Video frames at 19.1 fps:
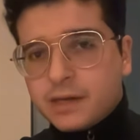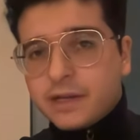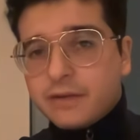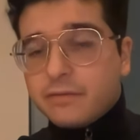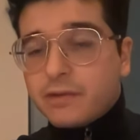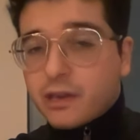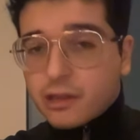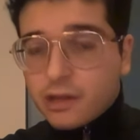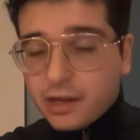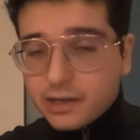
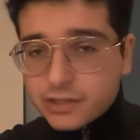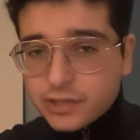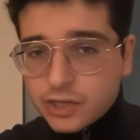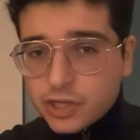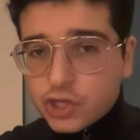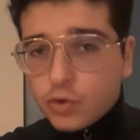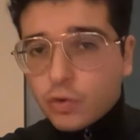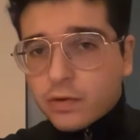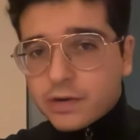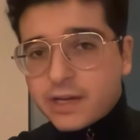If it is not
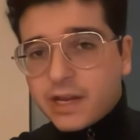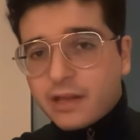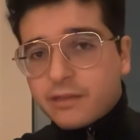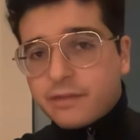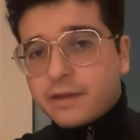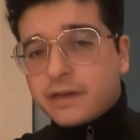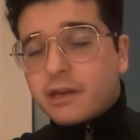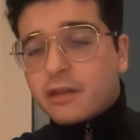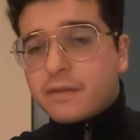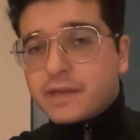your
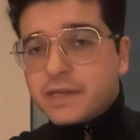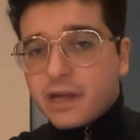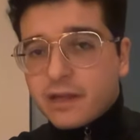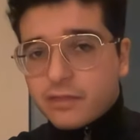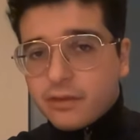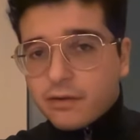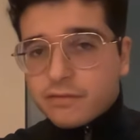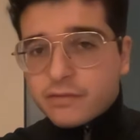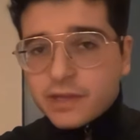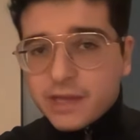death, it is the
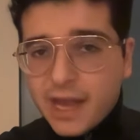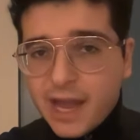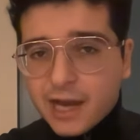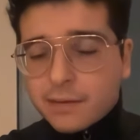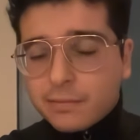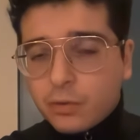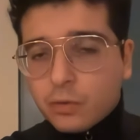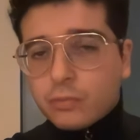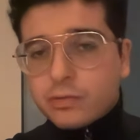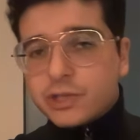death of the animal,